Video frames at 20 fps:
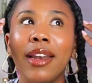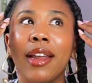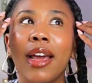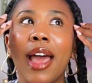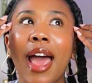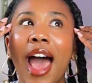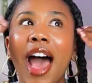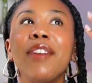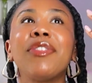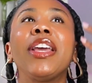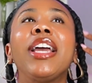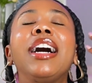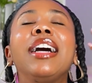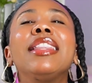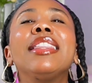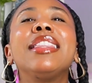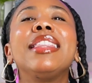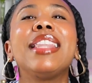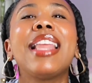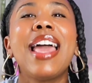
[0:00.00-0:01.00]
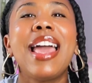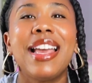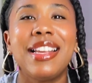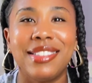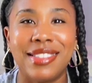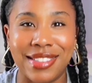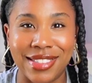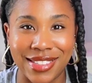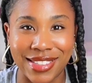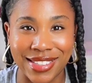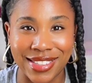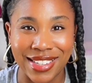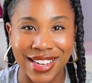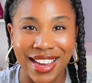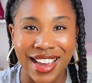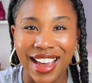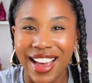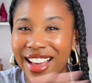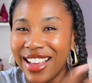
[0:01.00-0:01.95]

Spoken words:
having a lens,